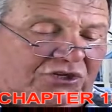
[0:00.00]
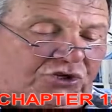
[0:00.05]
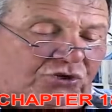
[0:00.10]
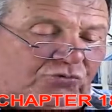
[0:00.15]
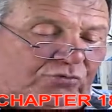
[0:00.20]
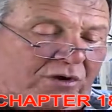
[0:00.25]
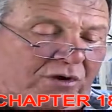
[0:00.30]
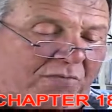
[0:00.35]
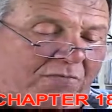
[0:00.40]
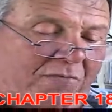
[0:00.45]
you
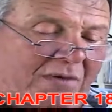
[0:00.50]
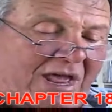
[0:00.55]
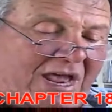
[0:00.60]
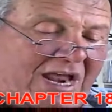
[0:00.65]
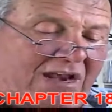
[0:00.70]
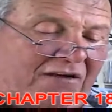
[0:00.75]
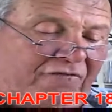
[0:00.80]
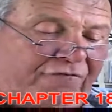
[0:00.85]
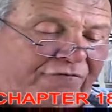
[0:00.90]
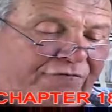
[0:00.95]

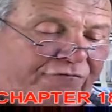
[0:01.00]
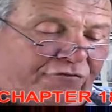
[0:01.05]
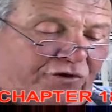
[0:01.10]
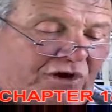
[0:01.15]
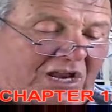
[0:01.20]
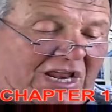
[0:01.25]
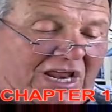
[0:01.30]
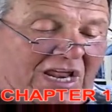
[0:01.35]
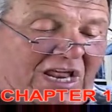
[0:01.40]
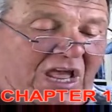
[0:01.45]
remain
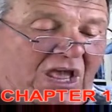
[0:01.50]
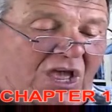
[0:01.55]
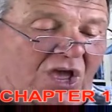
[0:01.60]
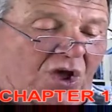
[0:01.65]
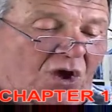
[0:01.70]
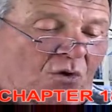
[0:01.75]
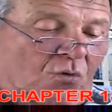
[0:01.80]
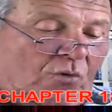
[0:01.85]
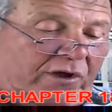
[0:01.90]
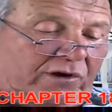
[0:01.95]
free
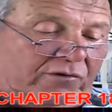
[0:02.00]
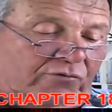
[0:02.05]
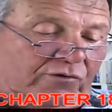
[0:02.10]
when